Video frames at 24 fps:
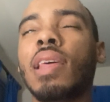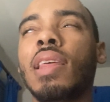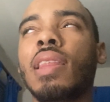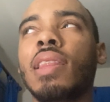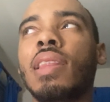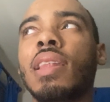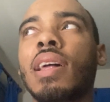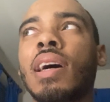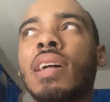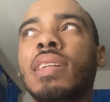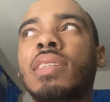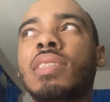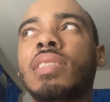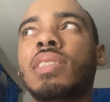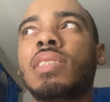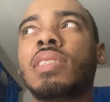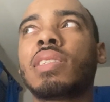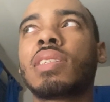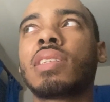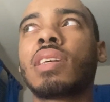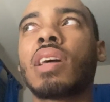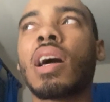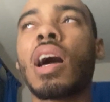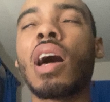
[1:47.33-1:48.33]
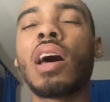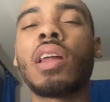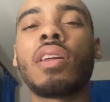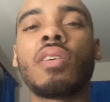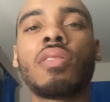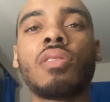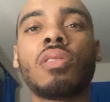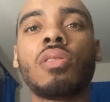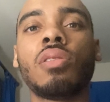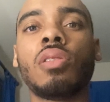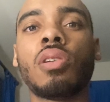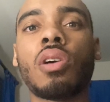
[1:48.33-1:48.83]
that's kind of
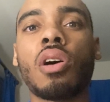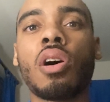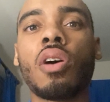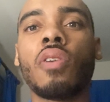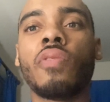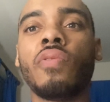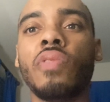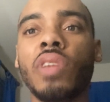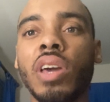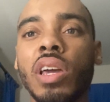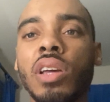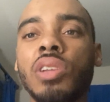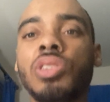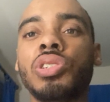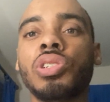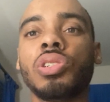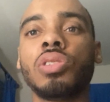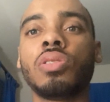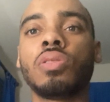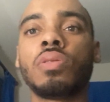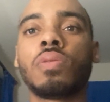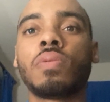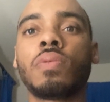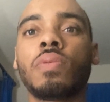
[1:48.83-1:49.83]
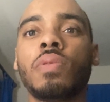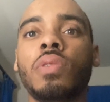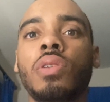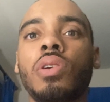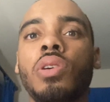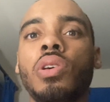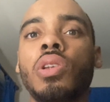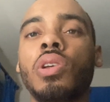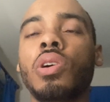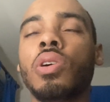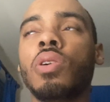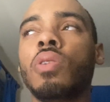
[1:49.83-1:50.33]
the law of nature,
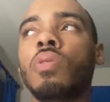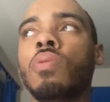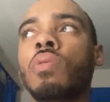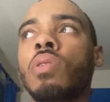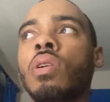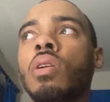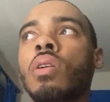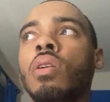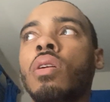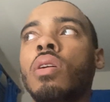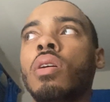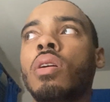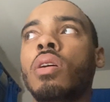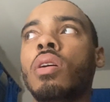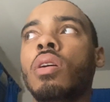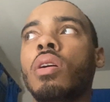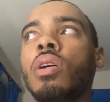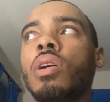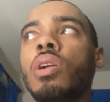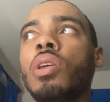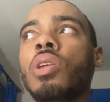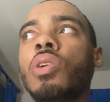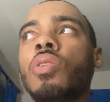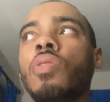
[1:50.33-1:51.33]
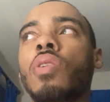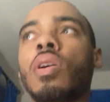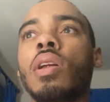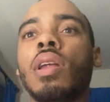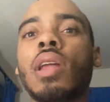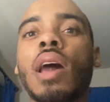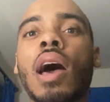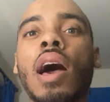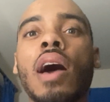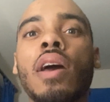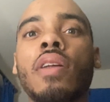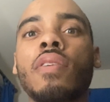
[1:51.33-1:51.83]
you know? You know, a
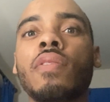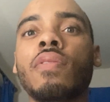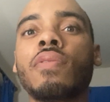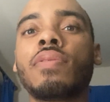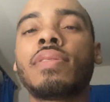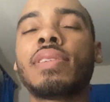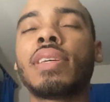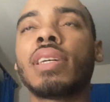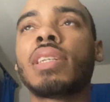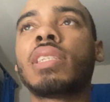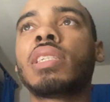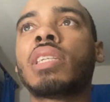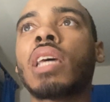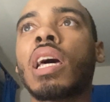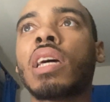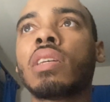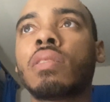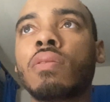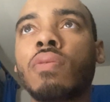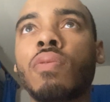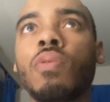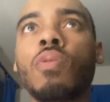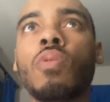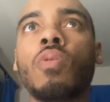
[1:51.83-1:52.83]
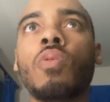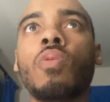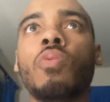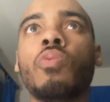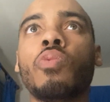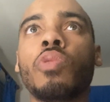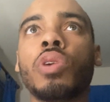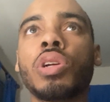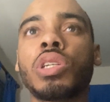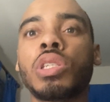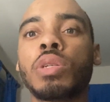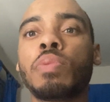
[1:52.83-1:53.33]
lot of successful
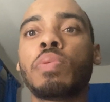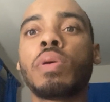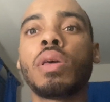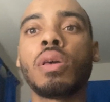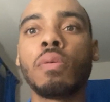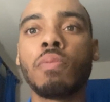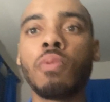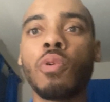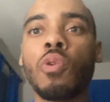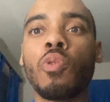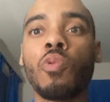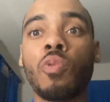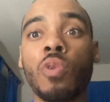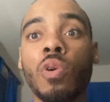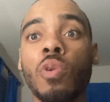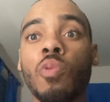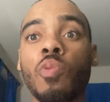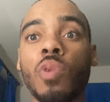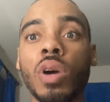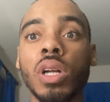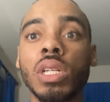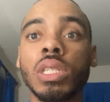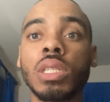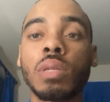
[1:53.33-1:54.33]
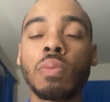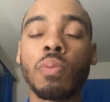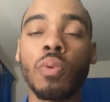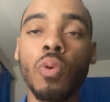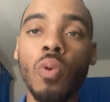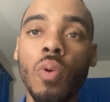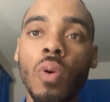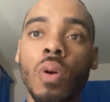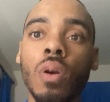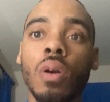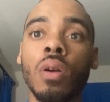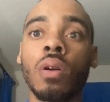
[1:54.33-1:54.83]
rich people were once
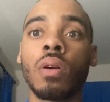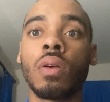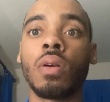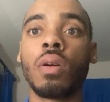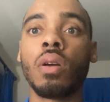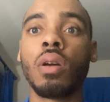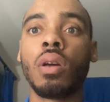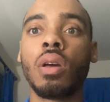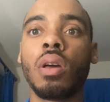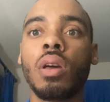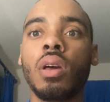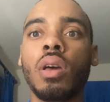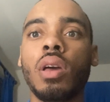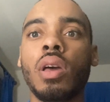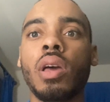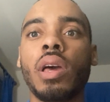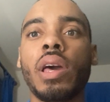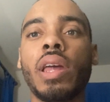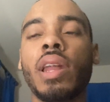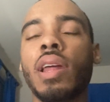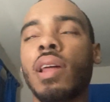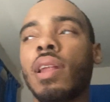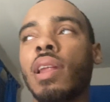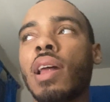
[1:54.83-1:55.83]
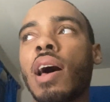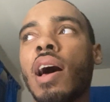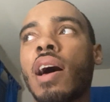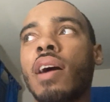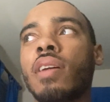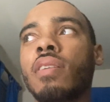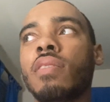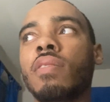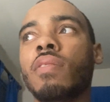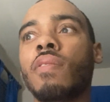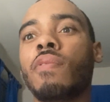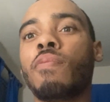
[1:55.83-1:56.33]
poor, and a lot
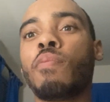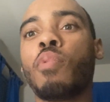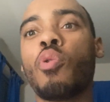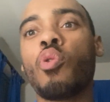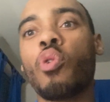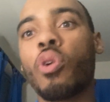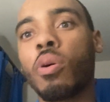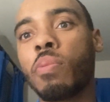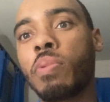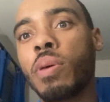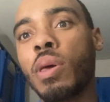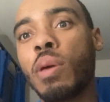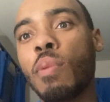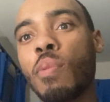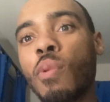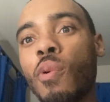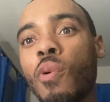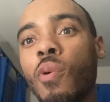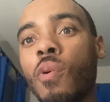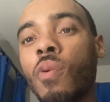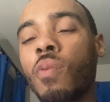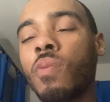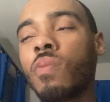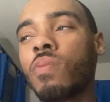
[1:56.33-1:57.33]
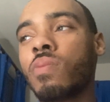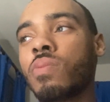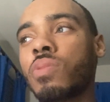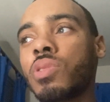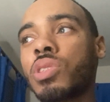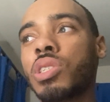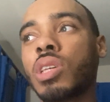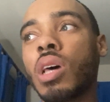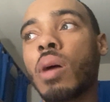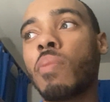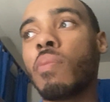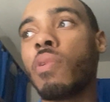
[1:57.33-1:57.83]
of poor people
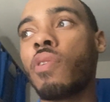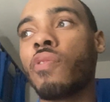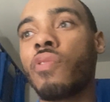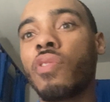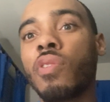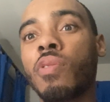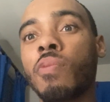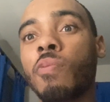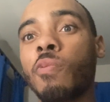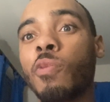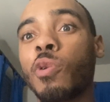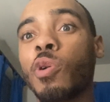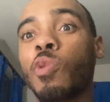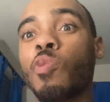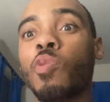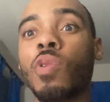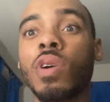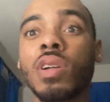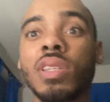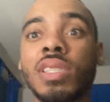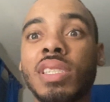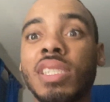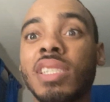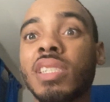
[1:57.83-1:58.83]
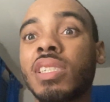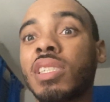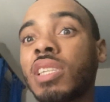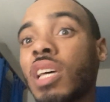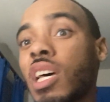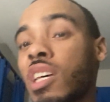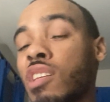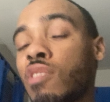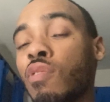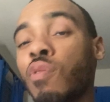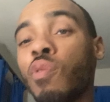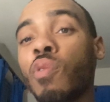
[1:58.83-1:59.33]
some of them were once
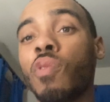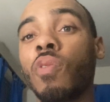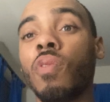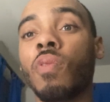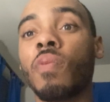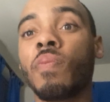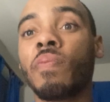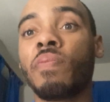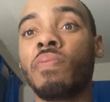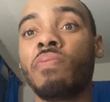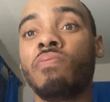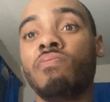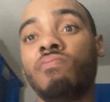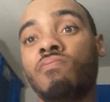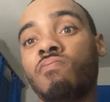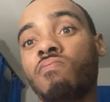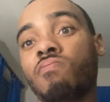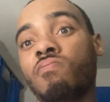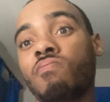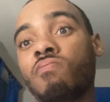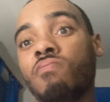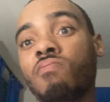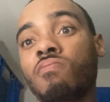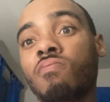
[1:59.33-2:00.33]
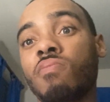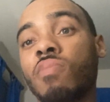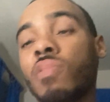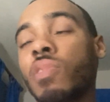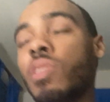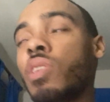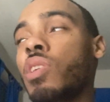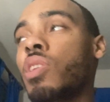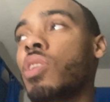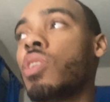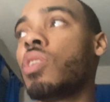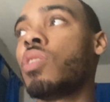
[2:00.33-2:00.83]
successful,
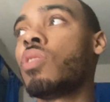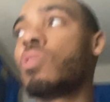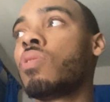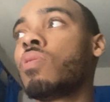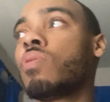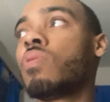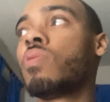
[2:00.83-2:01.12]
you know?